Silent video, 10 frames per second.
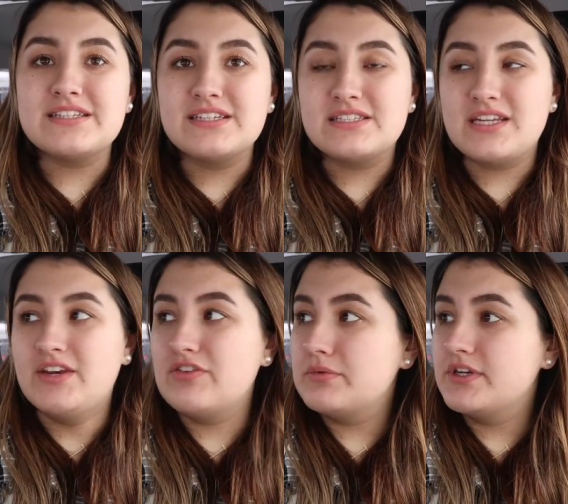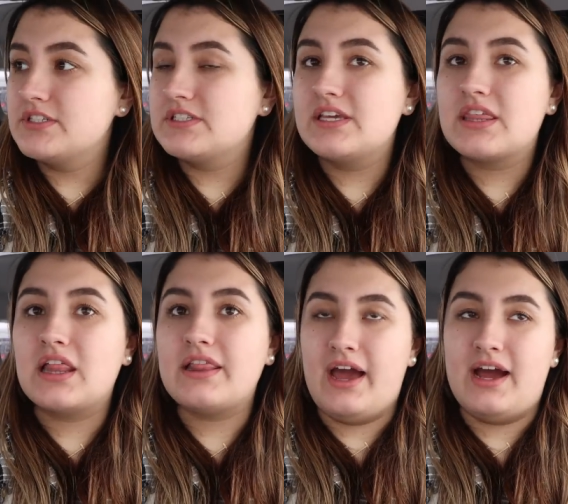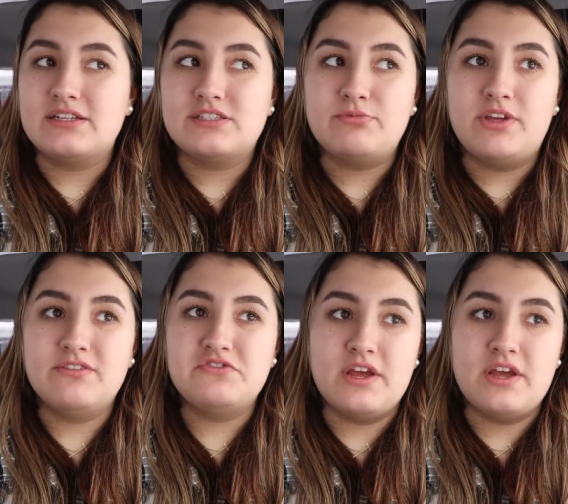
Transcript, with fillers: was in a state of emergency the last week of